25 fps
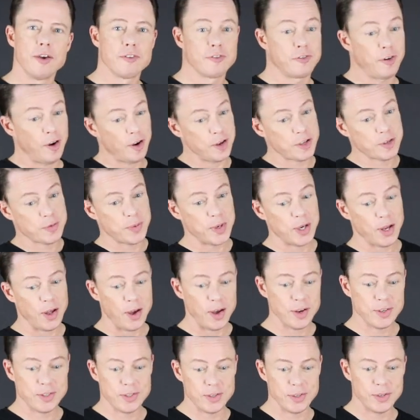first we
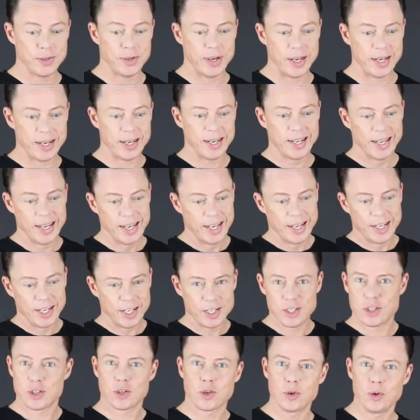learn to,
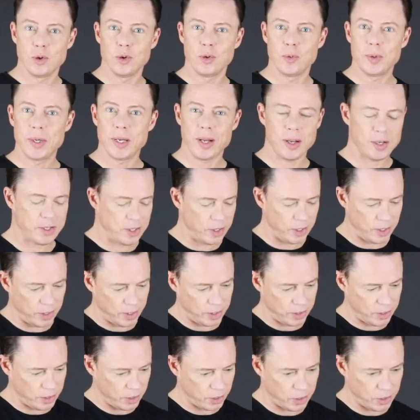in school, we learn to